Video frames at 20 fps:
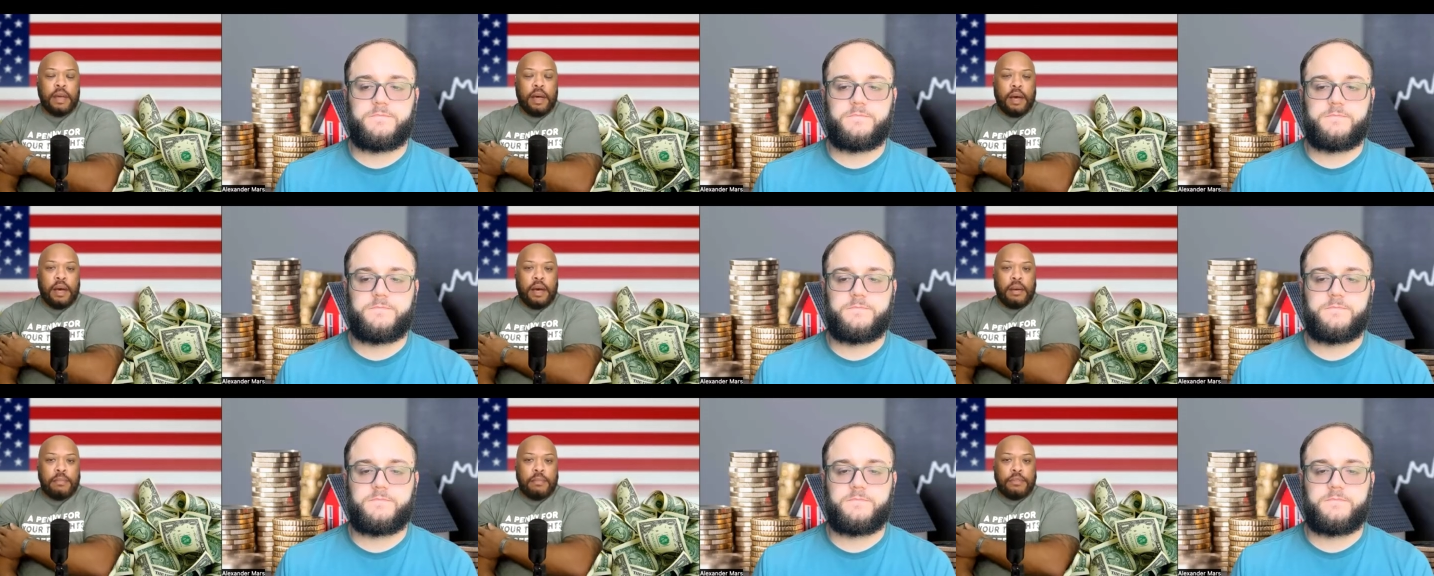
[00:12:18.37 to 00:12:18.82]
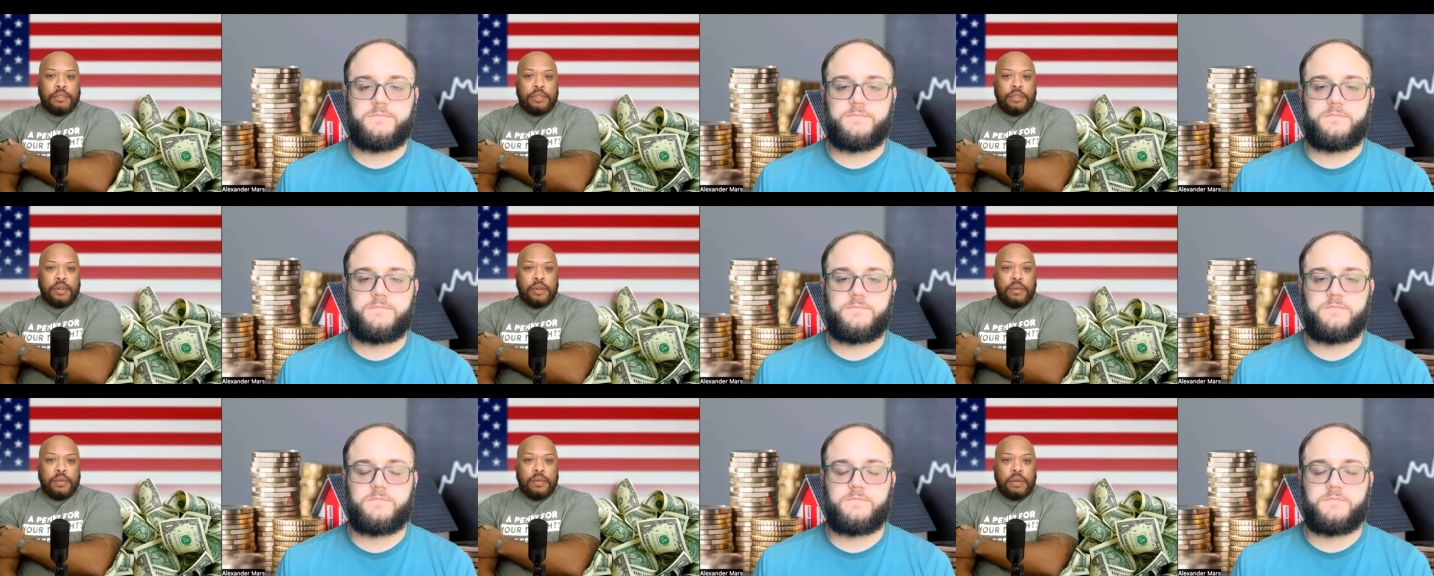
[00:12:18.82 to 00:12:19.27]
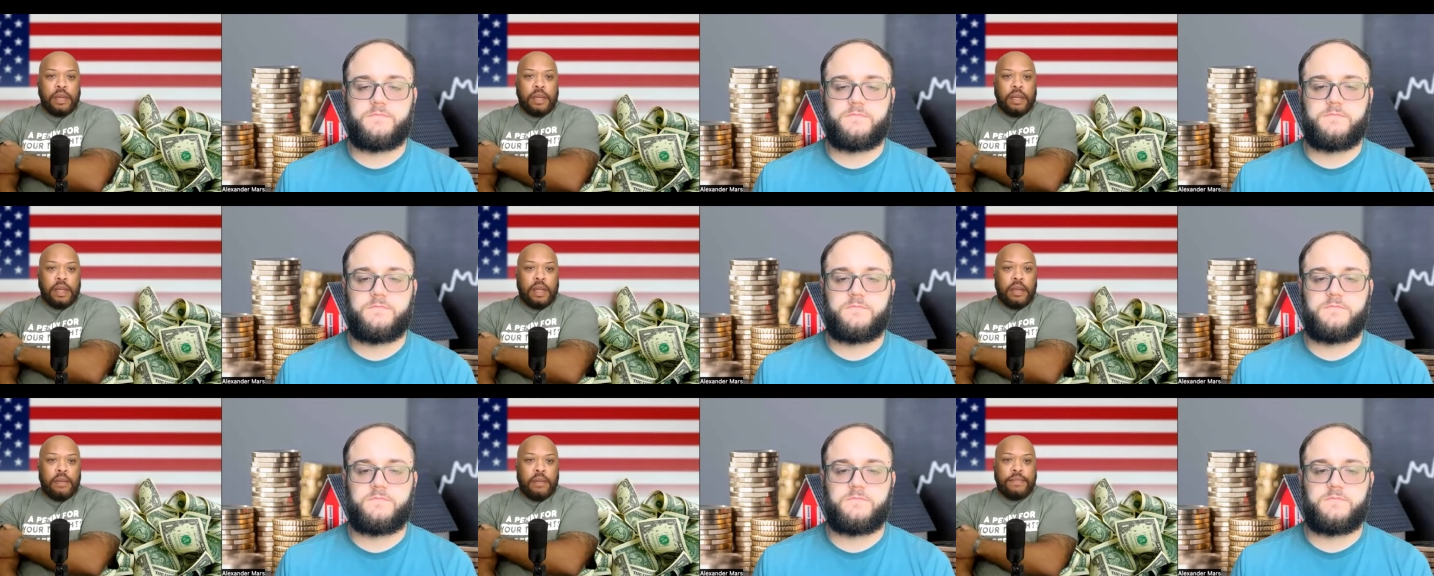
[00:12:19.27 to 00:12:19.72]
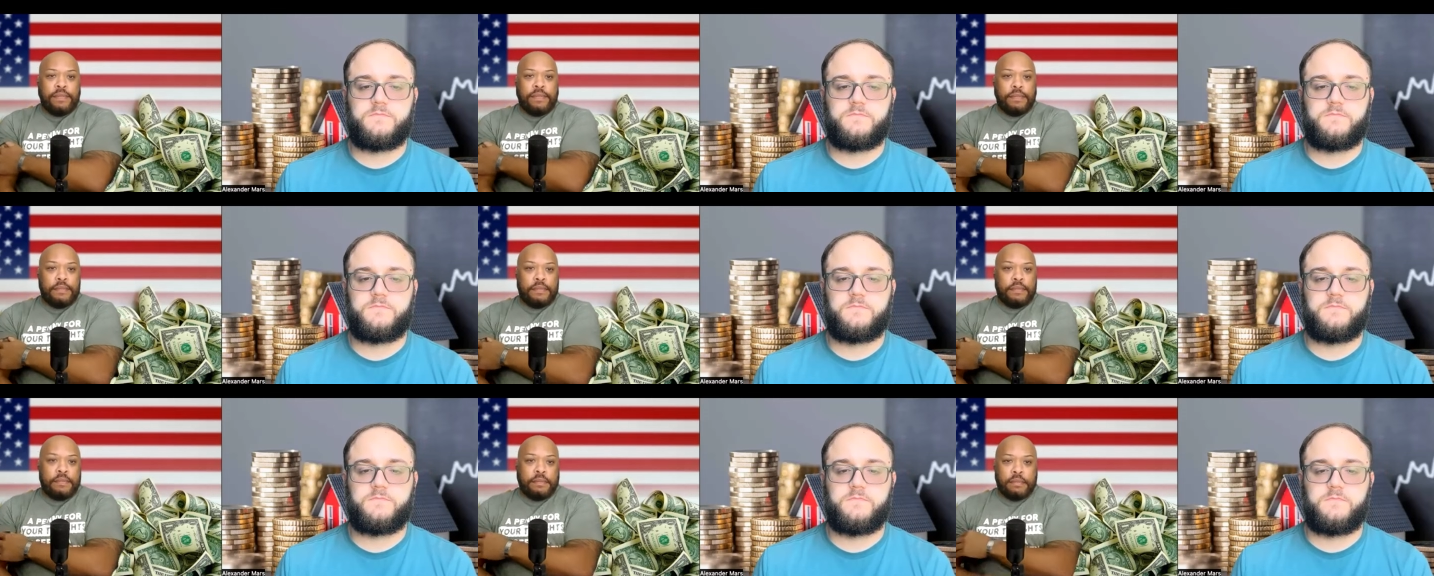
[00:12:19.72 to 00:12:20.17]
Speaker 1: Um, so if
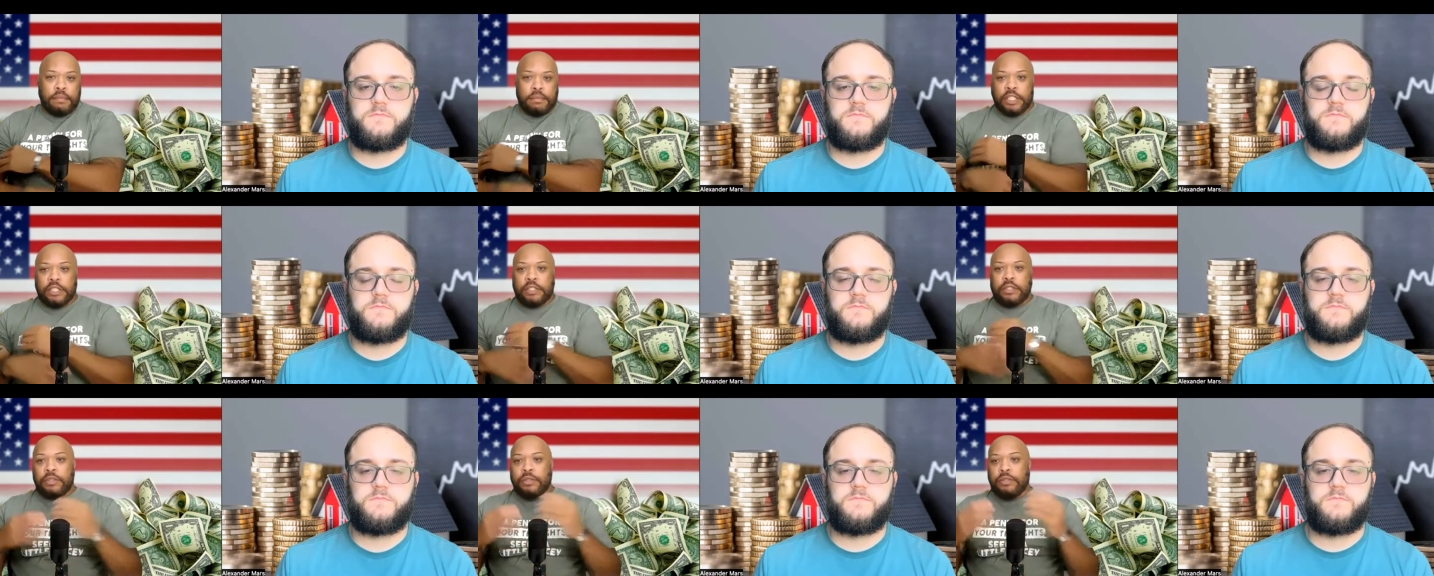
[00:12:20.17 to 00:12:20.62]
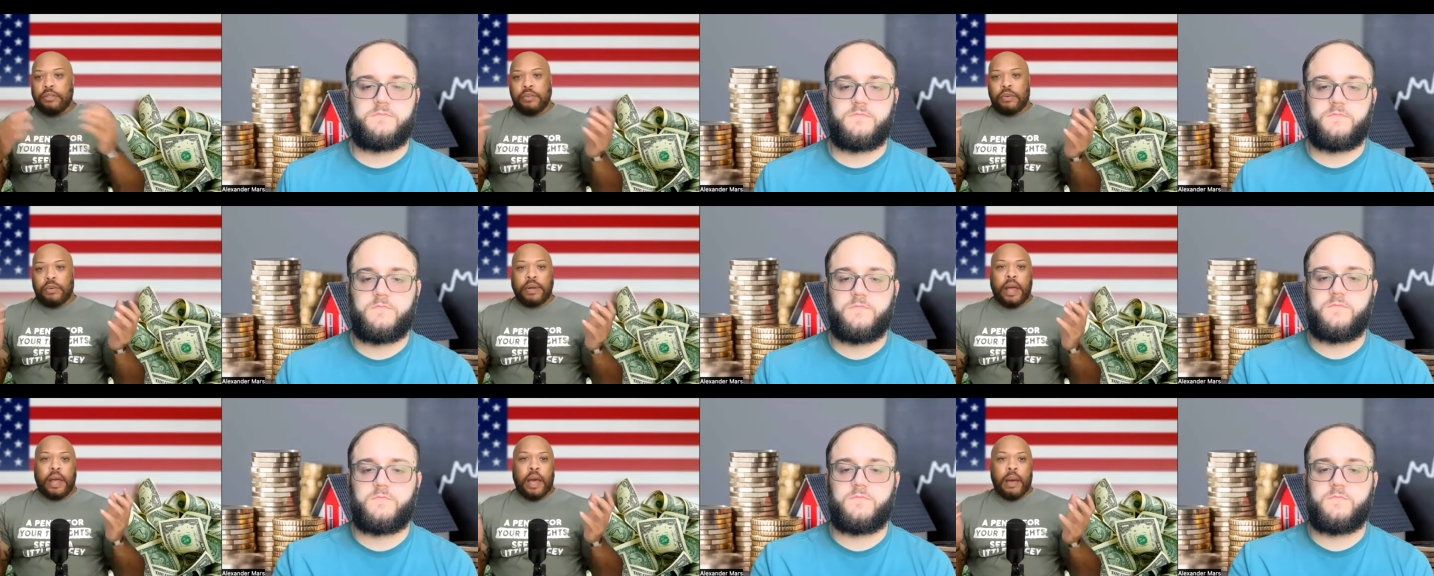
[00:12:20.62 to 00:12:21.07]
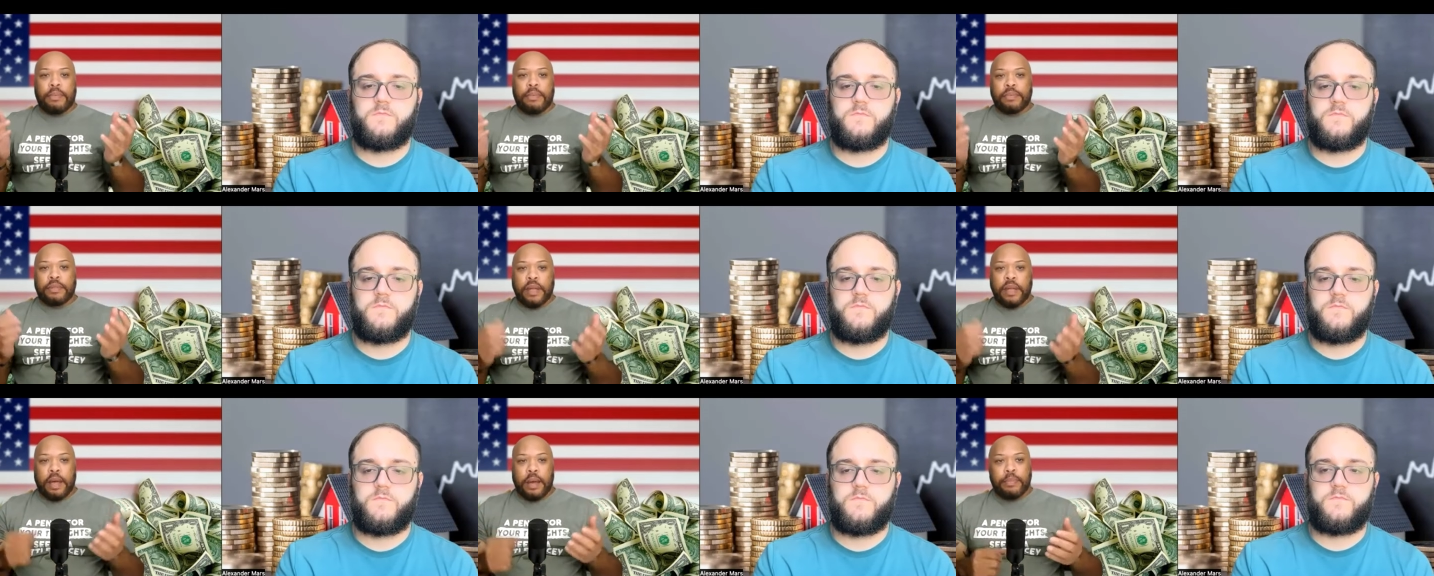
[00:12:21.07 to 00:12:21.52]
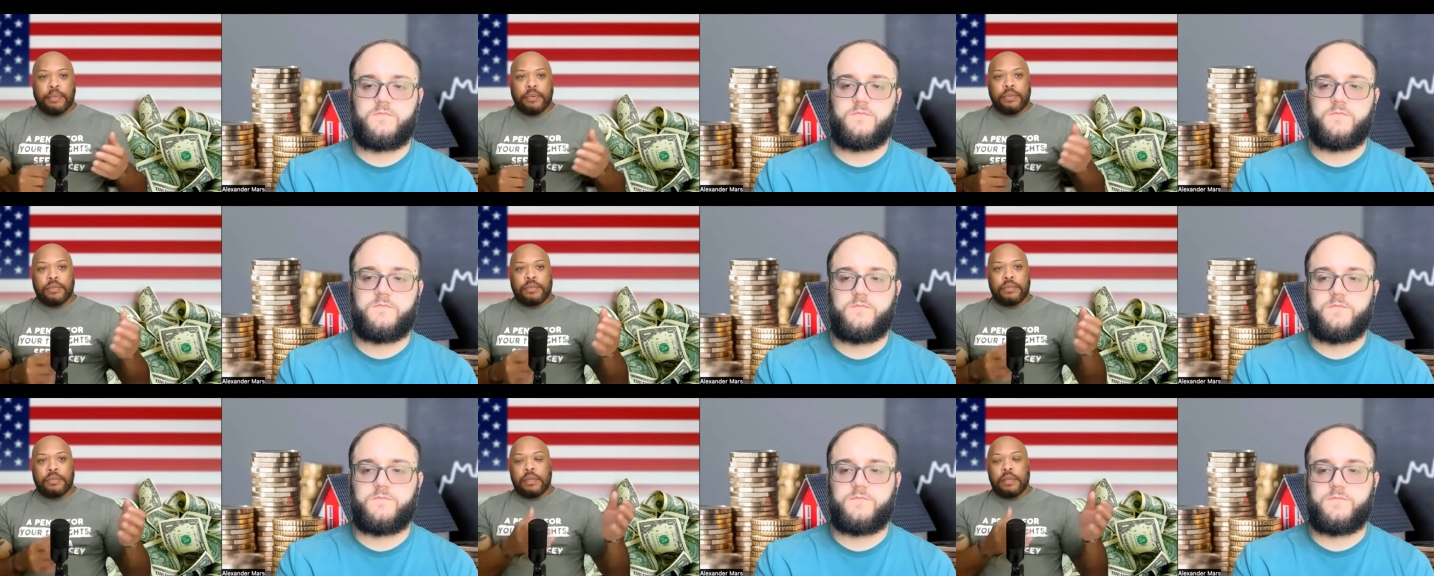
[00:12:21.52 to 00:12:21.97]
just doing apples to
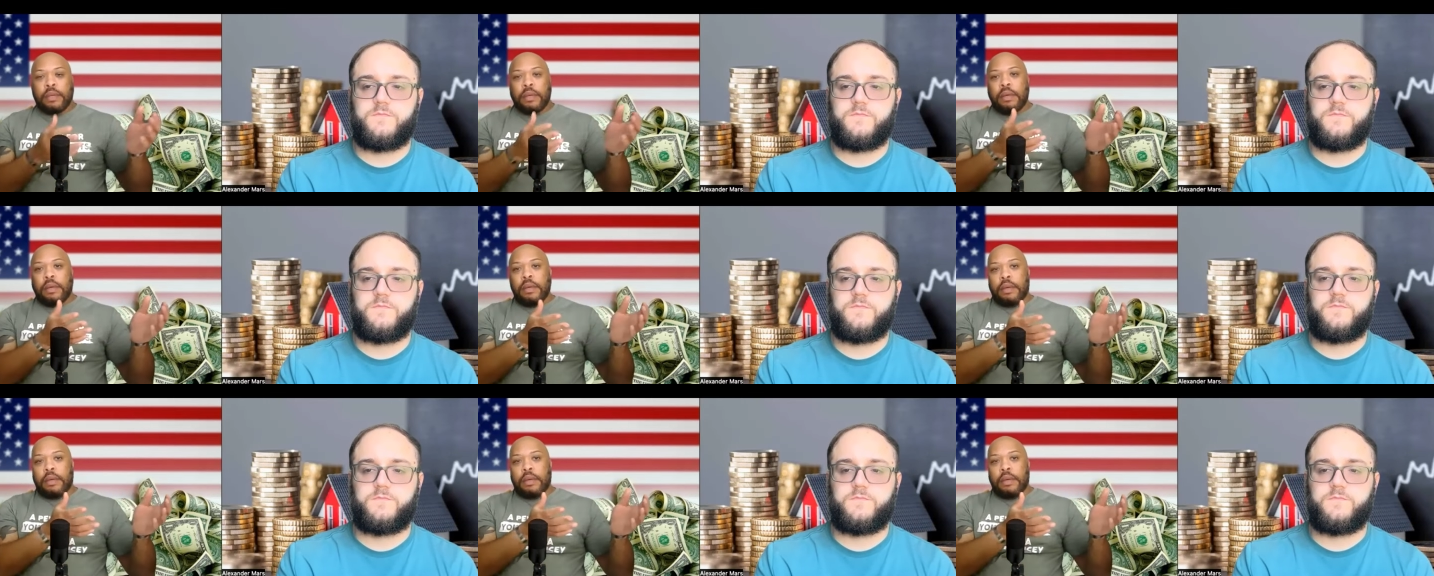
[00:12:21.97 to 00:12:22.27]
apples,